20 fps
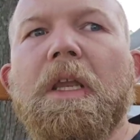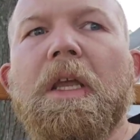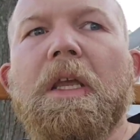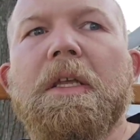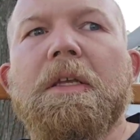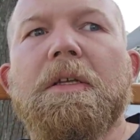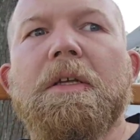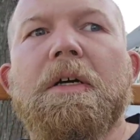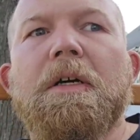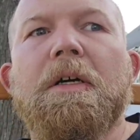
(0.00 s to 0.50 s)

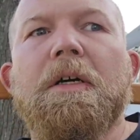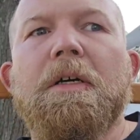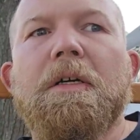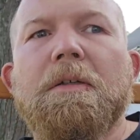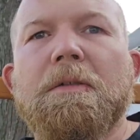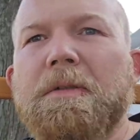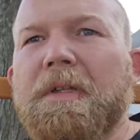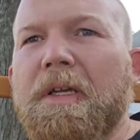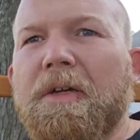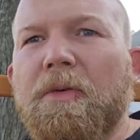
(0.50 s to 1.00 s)
and
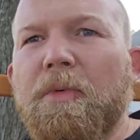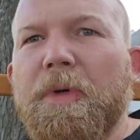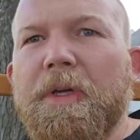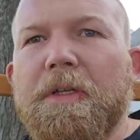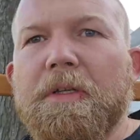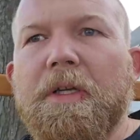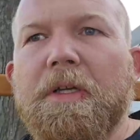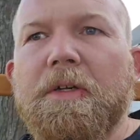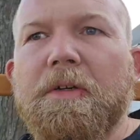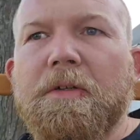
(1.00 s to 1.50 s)
uh, like a
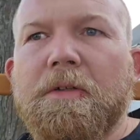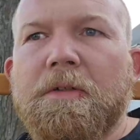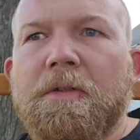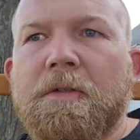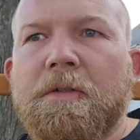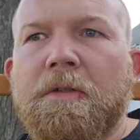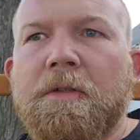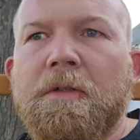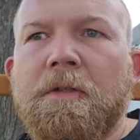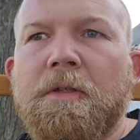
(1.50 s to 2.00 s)
week later,
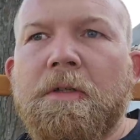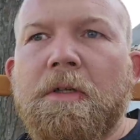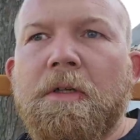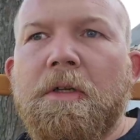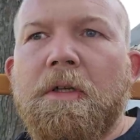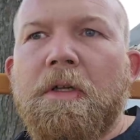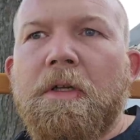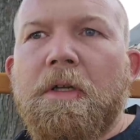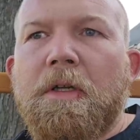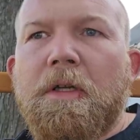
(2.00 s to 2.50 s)

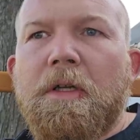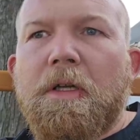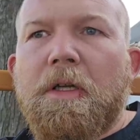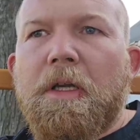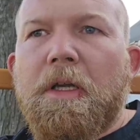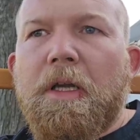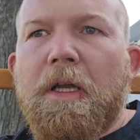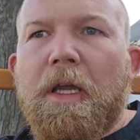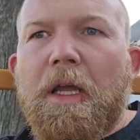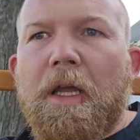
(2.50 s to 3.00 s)

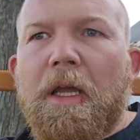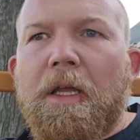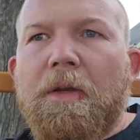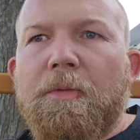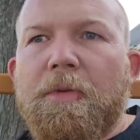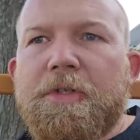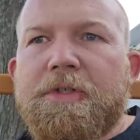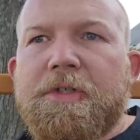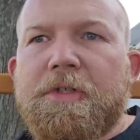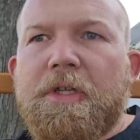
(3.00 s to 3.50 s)

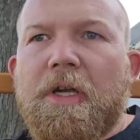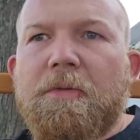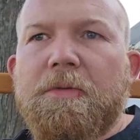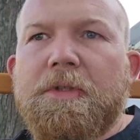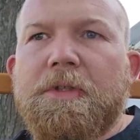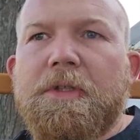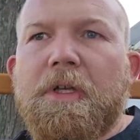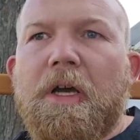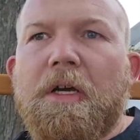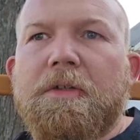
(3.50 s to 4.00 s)
and we sit down
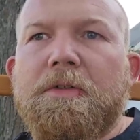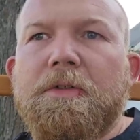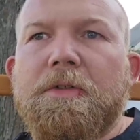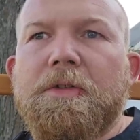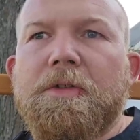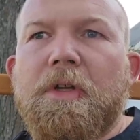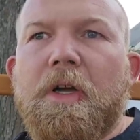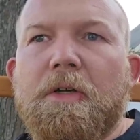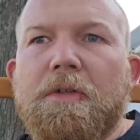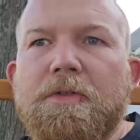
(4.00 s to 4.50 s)
with the doctor, and
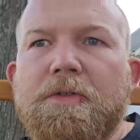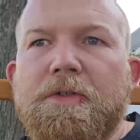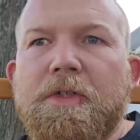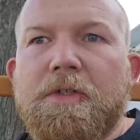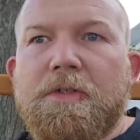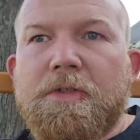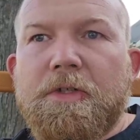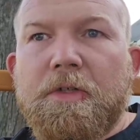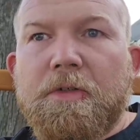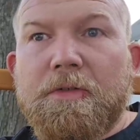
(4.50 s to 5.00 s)
the doctor
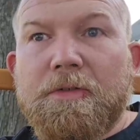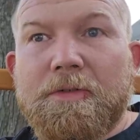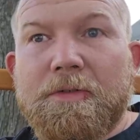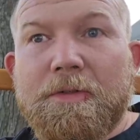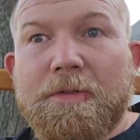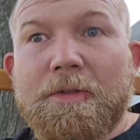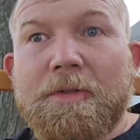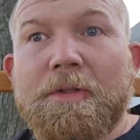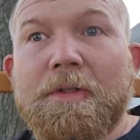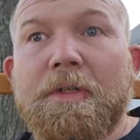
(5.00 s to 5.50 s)
says, you know,
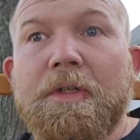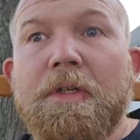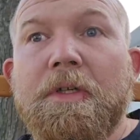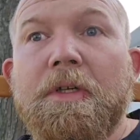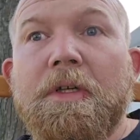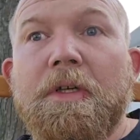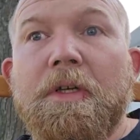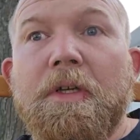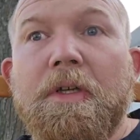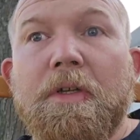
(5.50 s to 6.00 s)

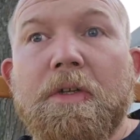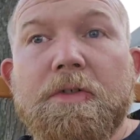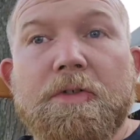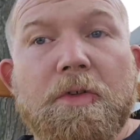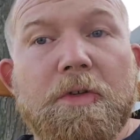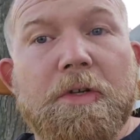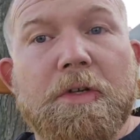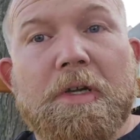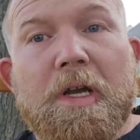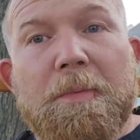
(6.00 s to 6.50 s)
there's
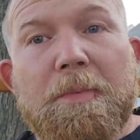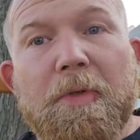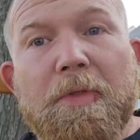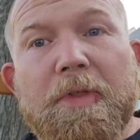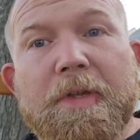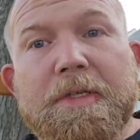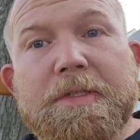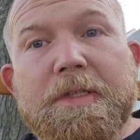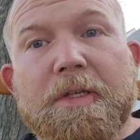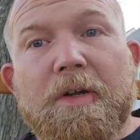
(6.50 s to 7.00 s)
only a couple
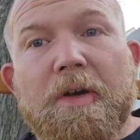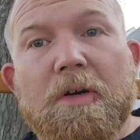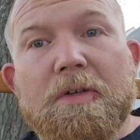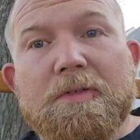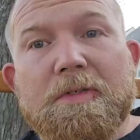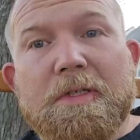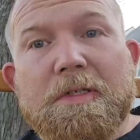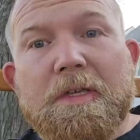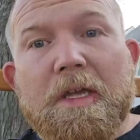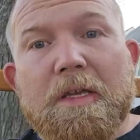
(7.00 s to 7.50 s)
things that
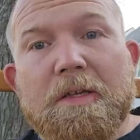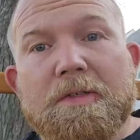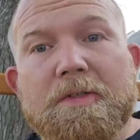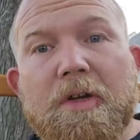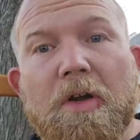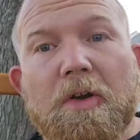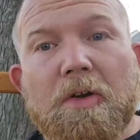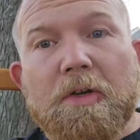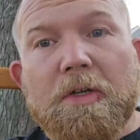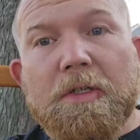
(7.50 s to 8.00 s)
cause this kind of
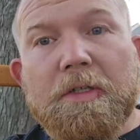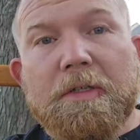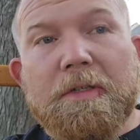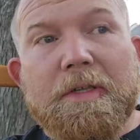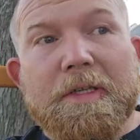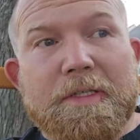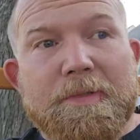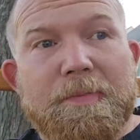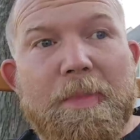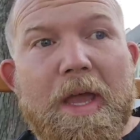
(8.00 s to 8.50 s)
scarring
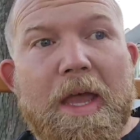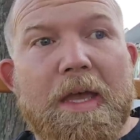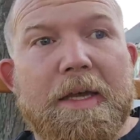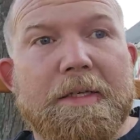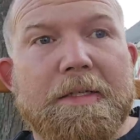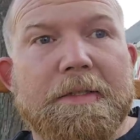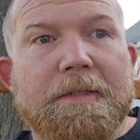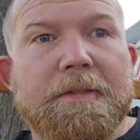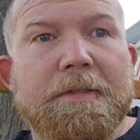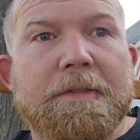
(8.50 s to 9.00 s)
this
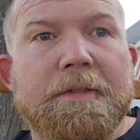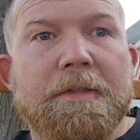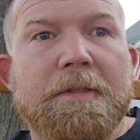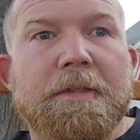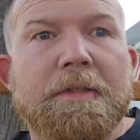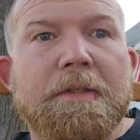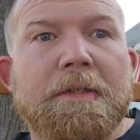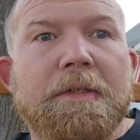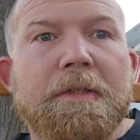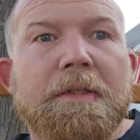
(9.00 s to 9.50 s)
bad.
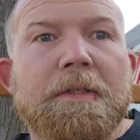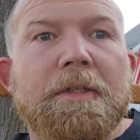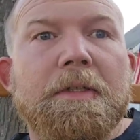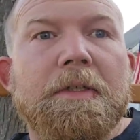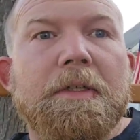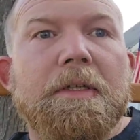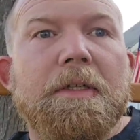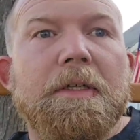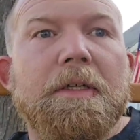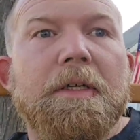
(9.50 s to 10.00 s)

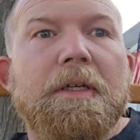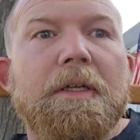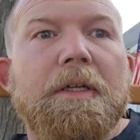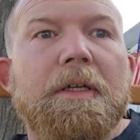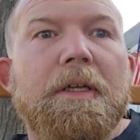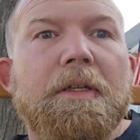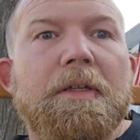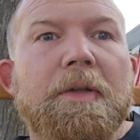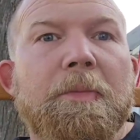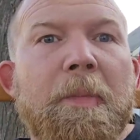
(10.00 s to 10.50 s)

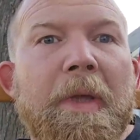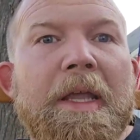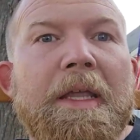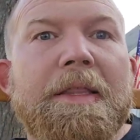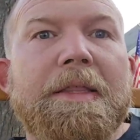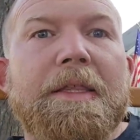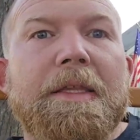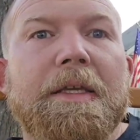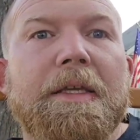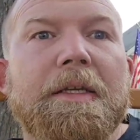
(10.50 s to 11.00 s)
And the
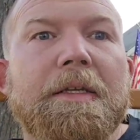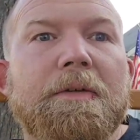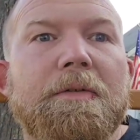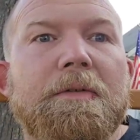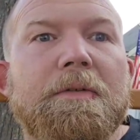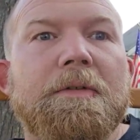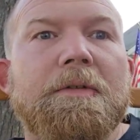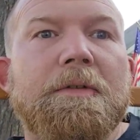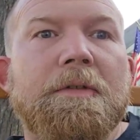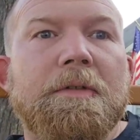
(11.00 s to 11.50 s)
main thing
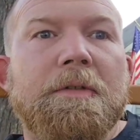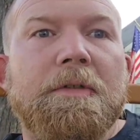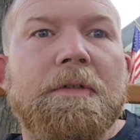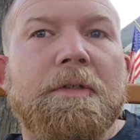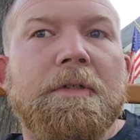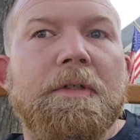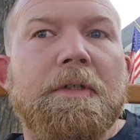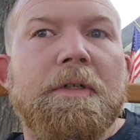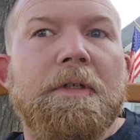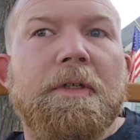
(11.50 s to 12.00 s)

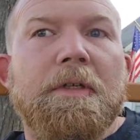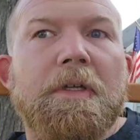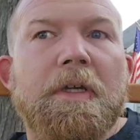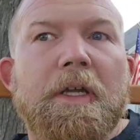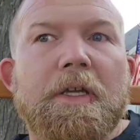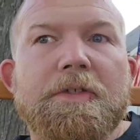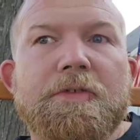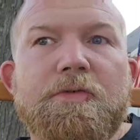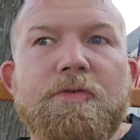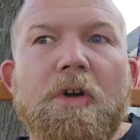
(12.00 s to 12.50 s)

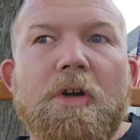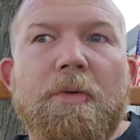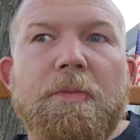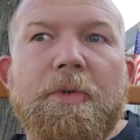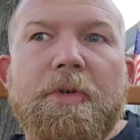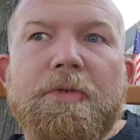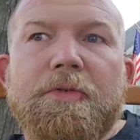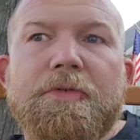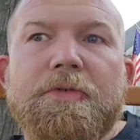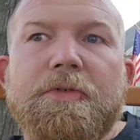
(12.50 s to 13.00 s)
is drug
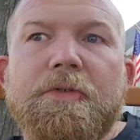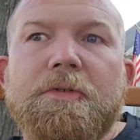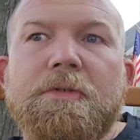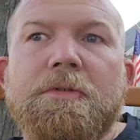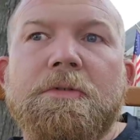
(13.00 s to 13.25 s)
abuse.